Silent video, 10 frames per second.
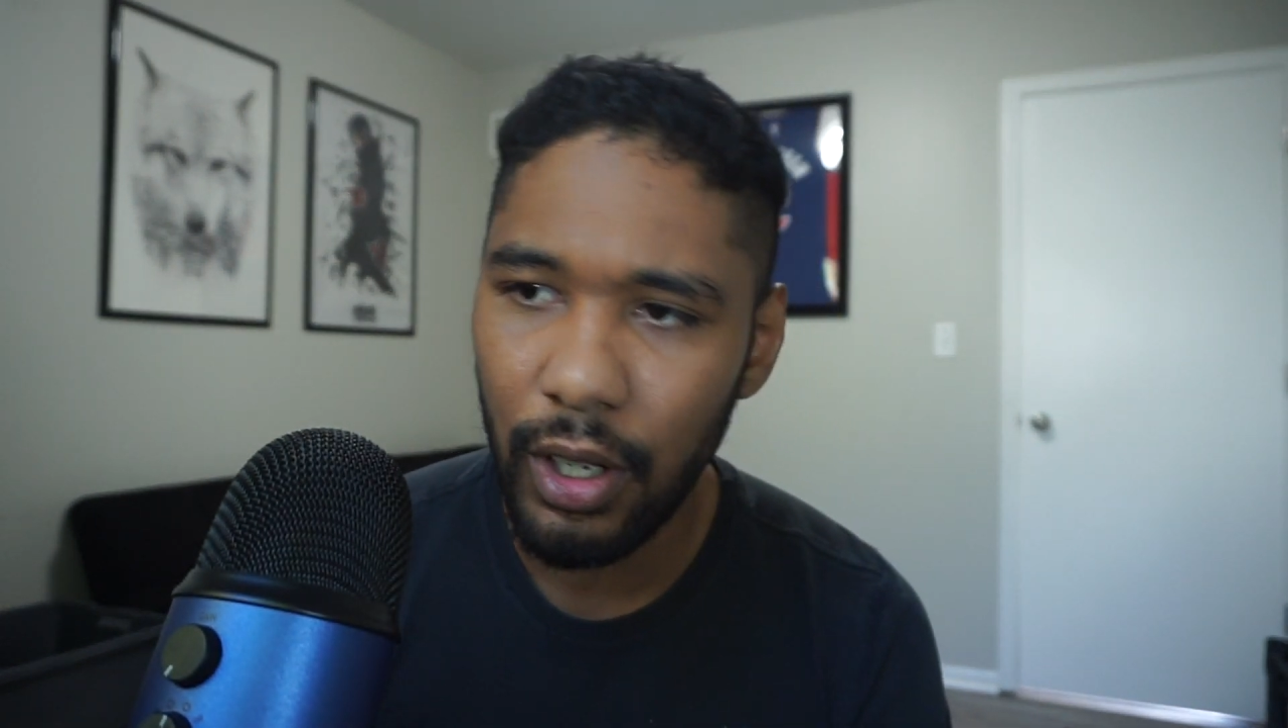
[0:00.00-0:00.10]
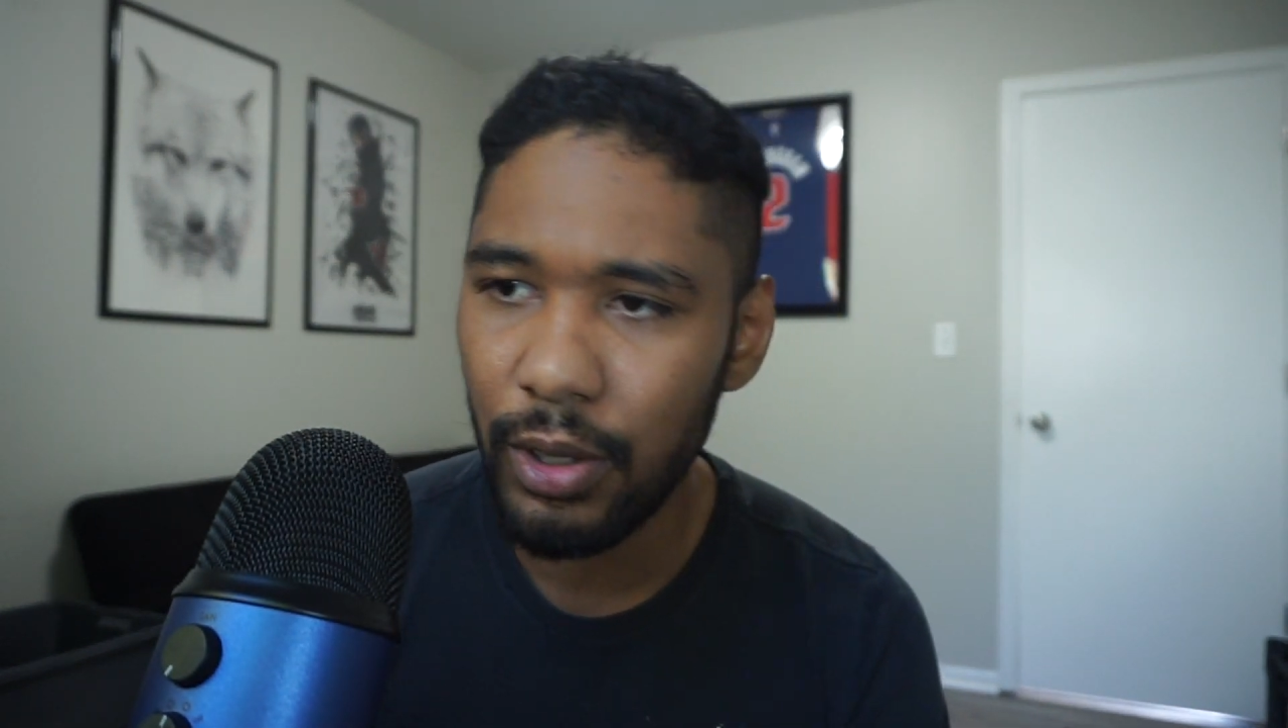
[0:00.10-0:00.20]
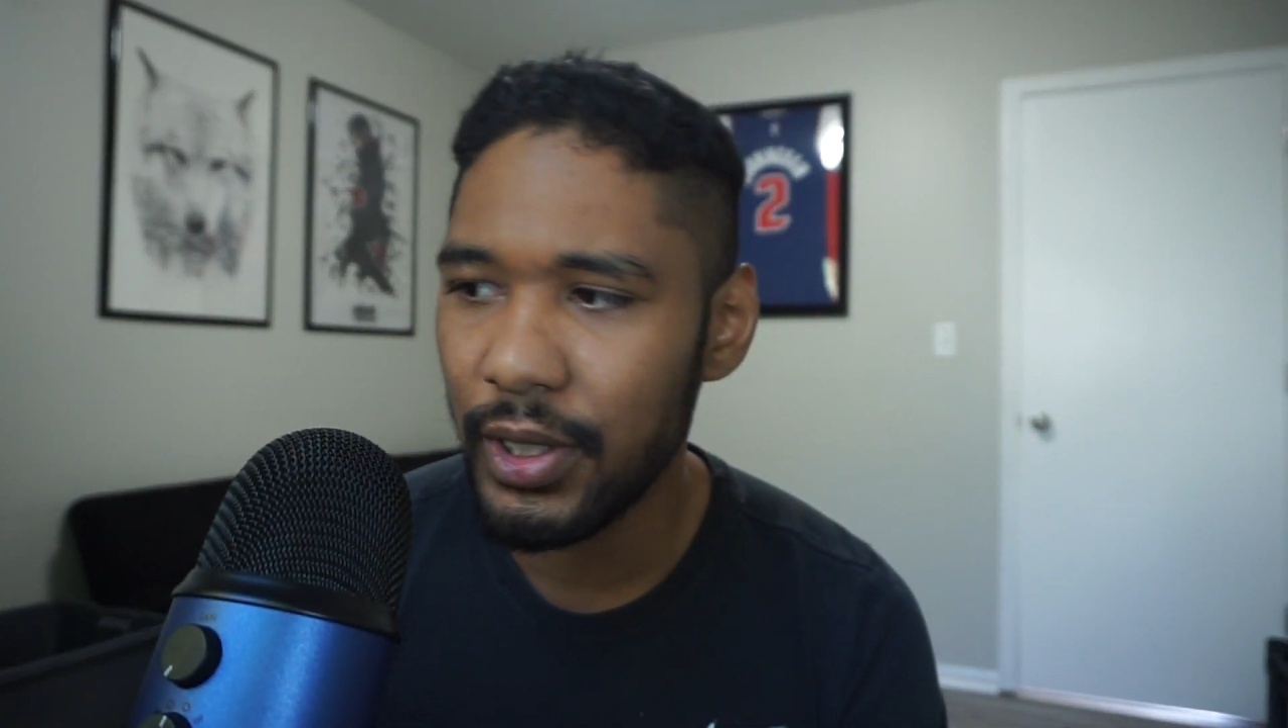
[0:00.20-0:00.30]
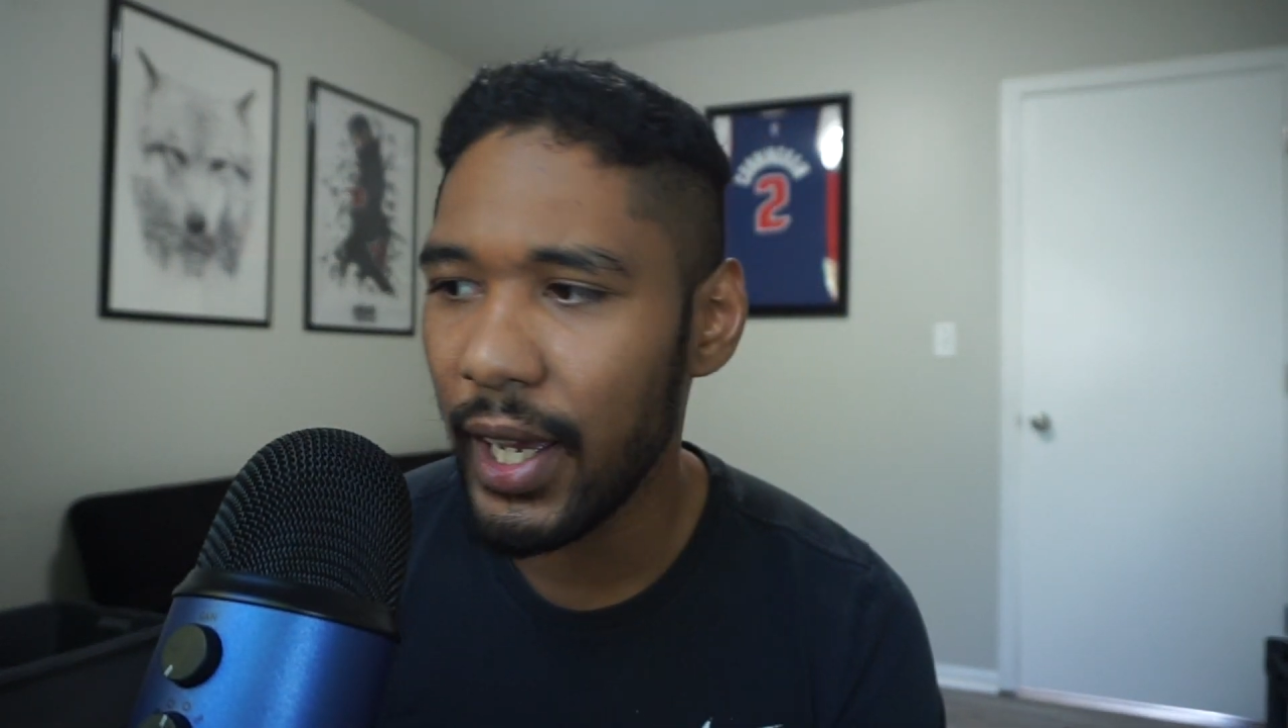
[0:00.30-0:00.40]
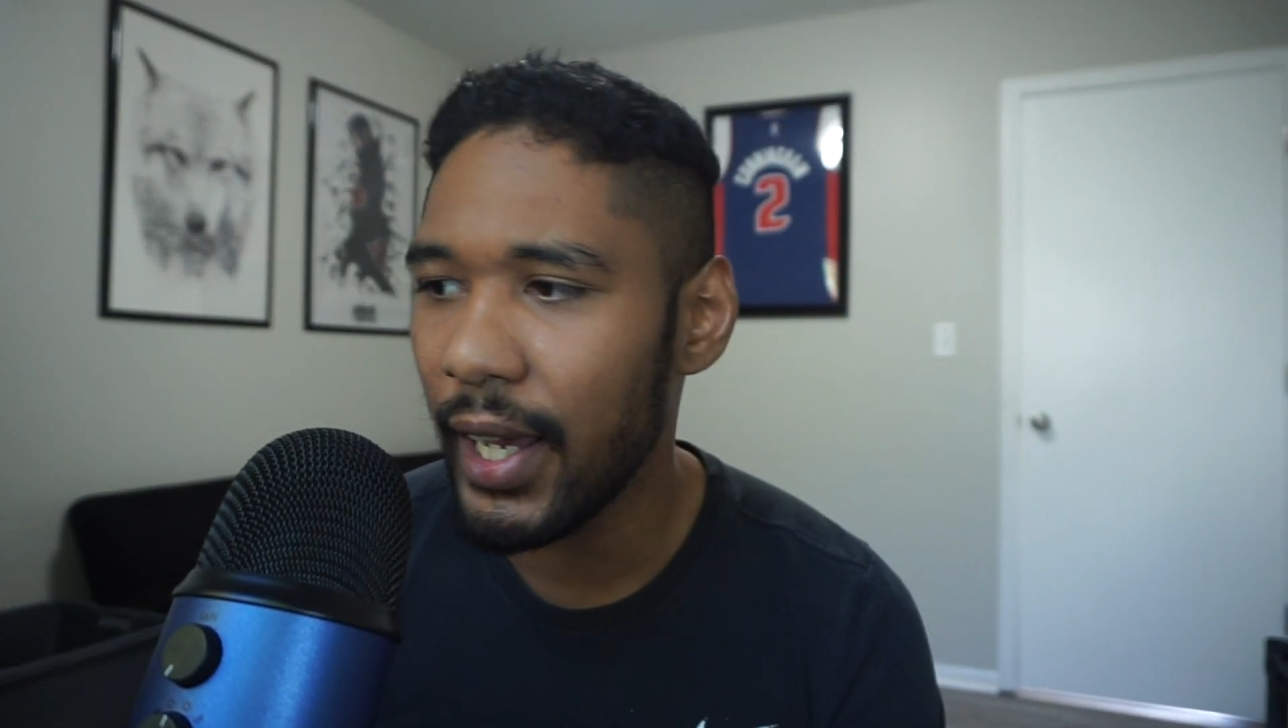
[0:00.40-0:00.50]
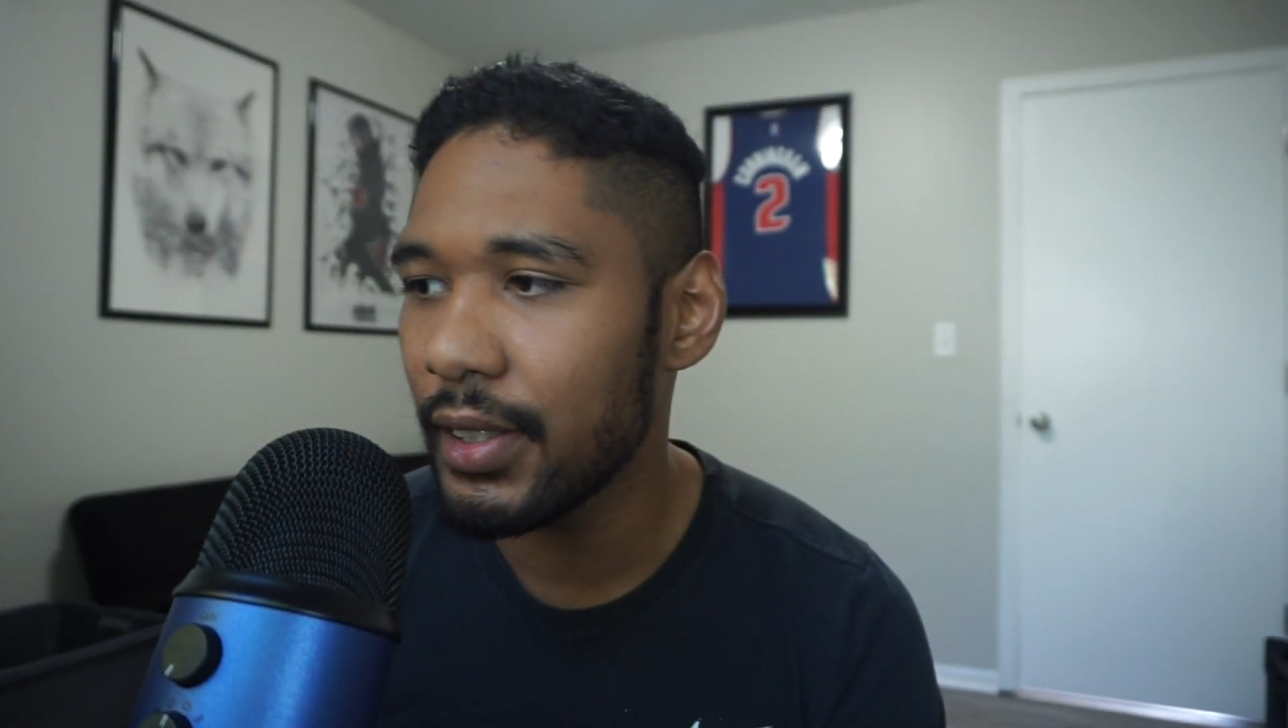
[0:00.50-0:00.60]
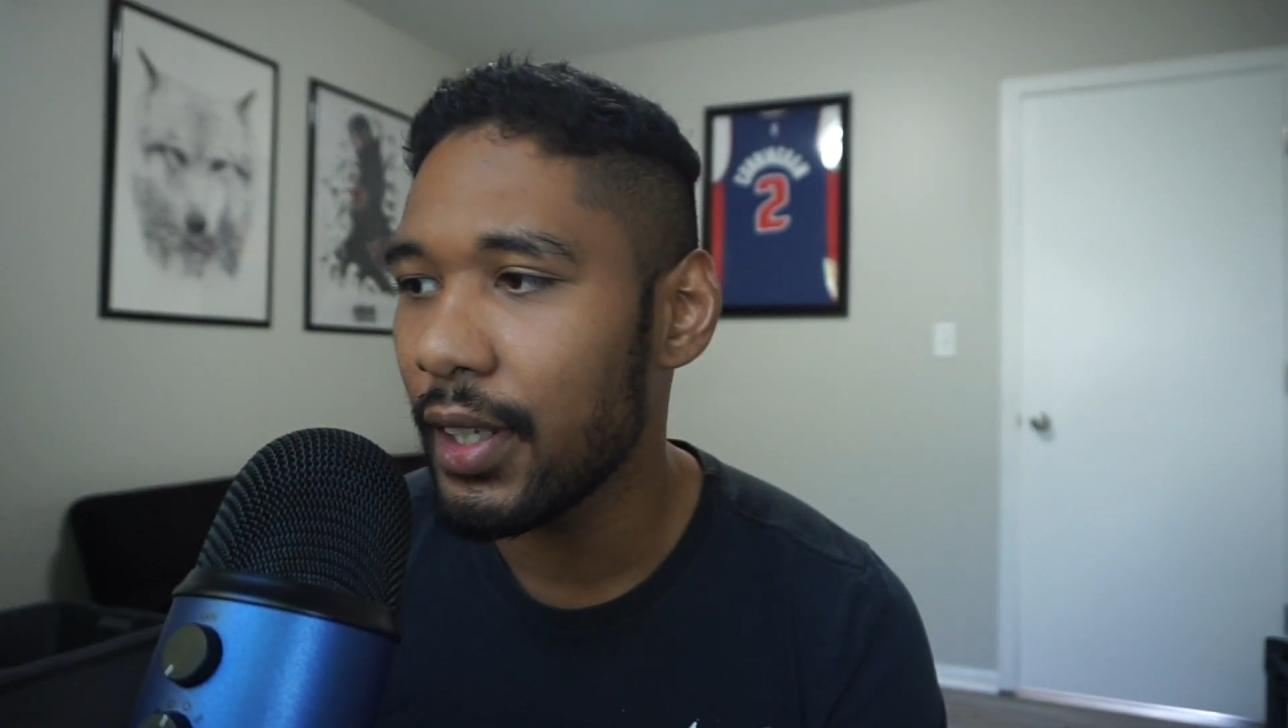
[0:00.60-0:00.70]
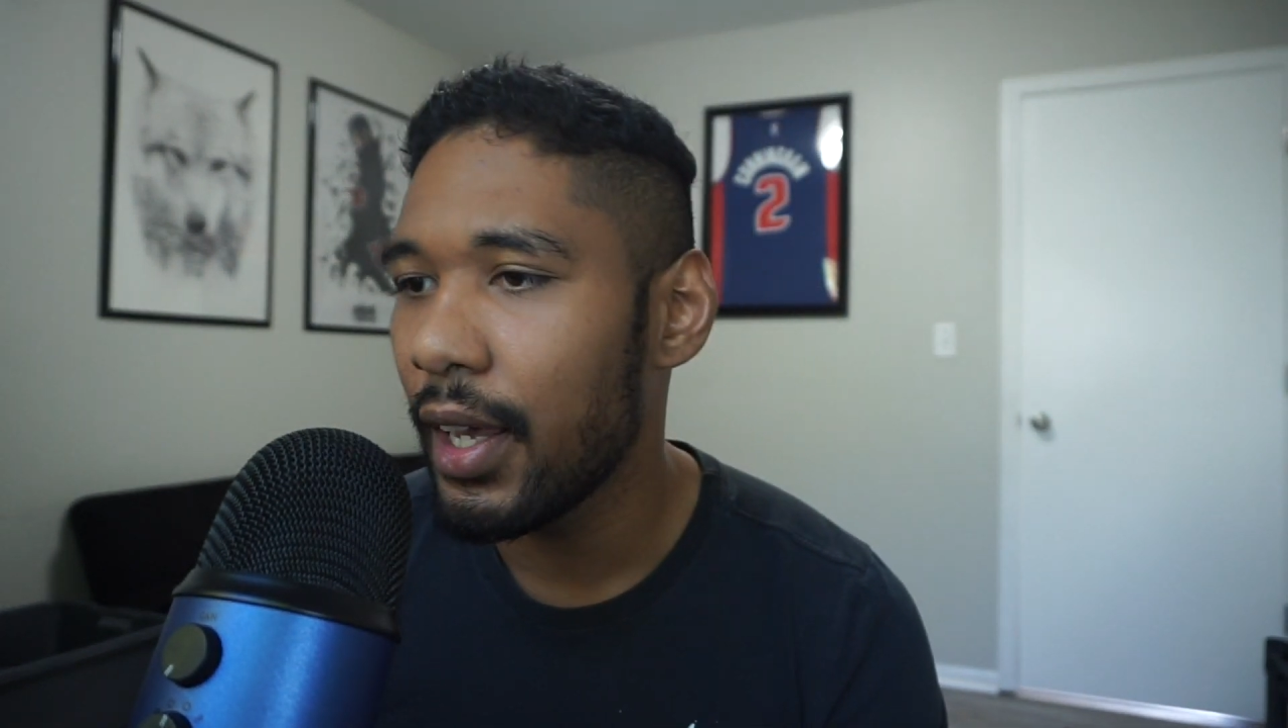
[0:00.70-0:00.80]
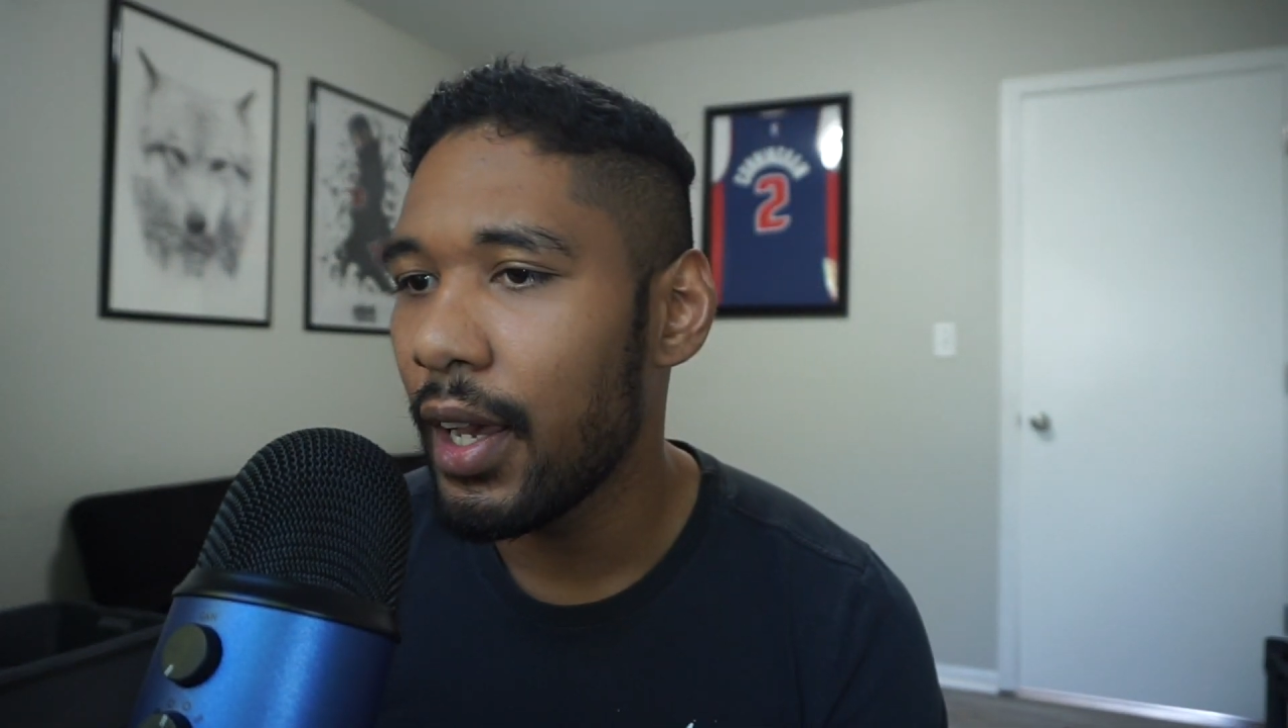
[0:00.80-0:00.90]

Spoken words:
all those guys.